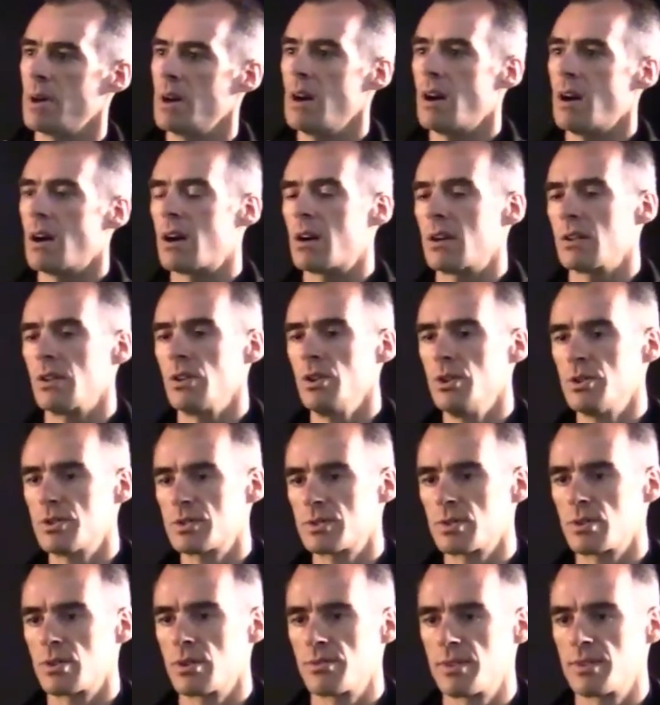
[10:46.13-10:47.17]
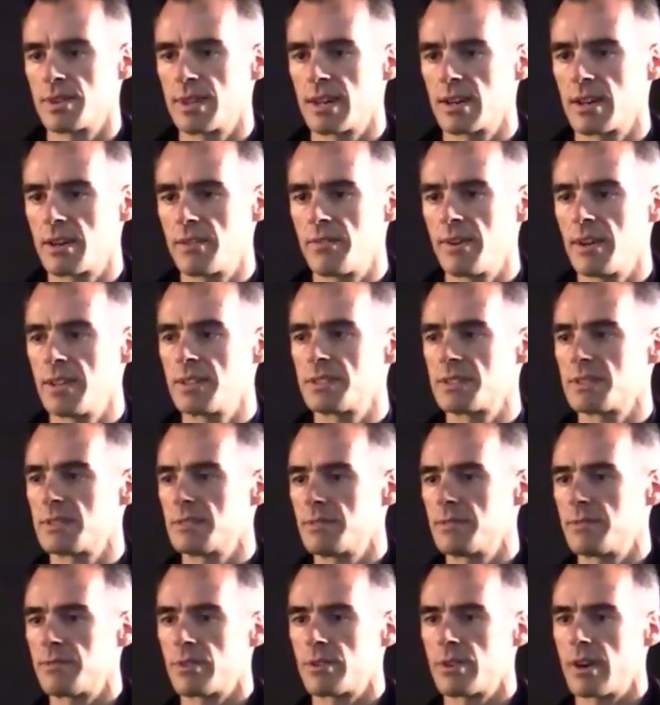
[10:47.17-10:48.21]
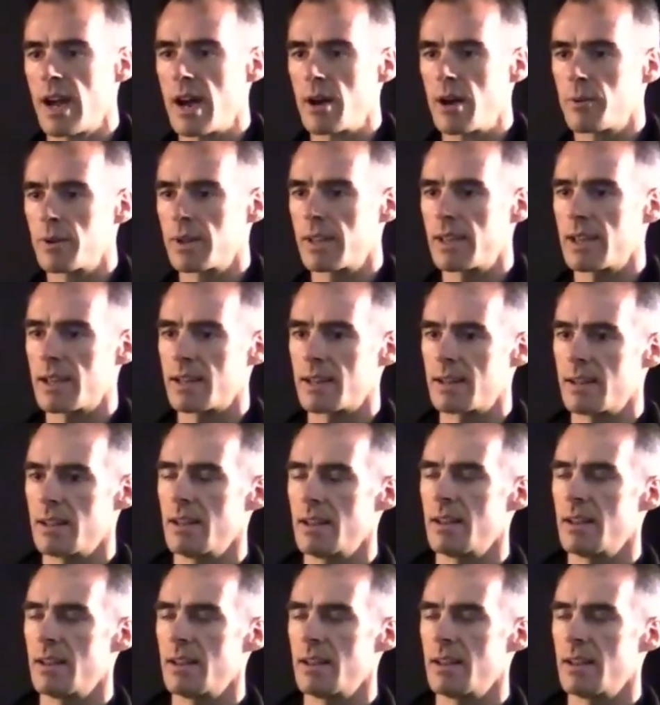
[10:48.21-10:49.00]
our loose sort of a derivation for how we get